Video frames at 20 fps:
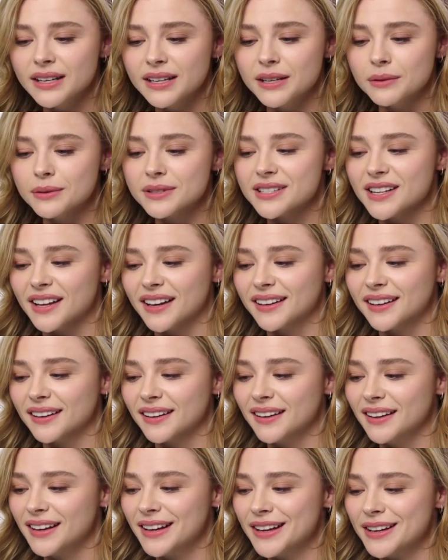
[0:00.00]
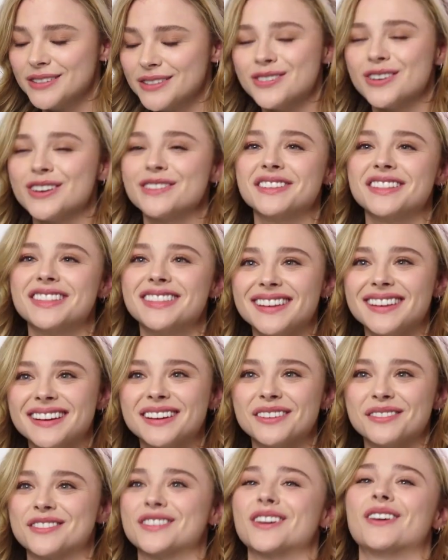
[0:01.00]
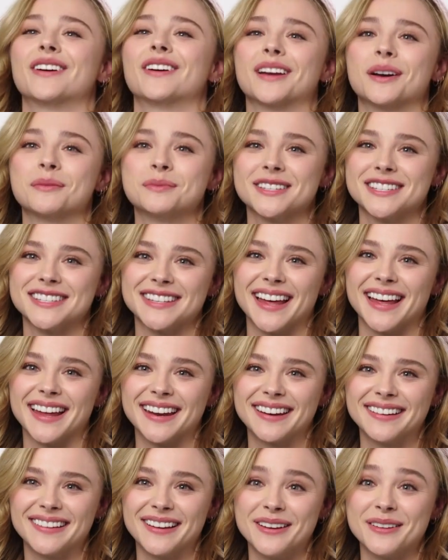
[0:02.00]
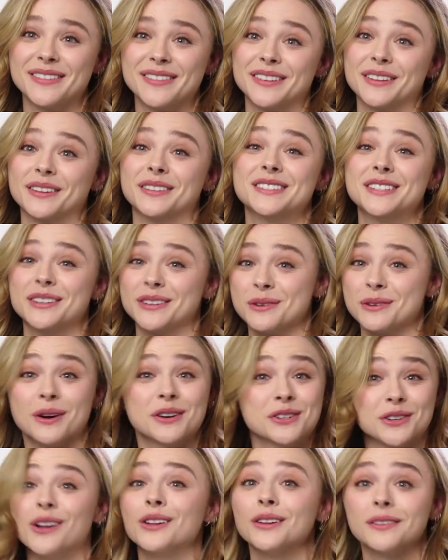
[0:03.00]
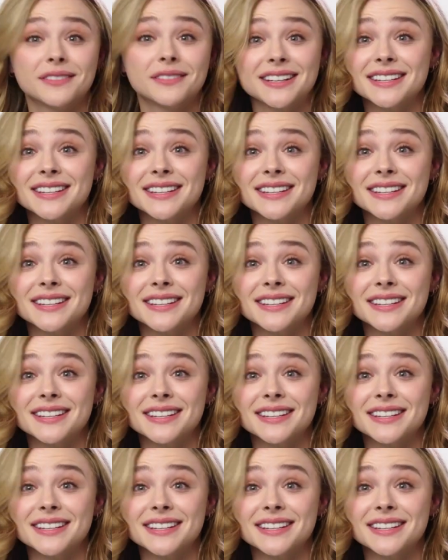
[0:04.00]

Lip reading: and he was like, don't even think of showing up to set until you watch all of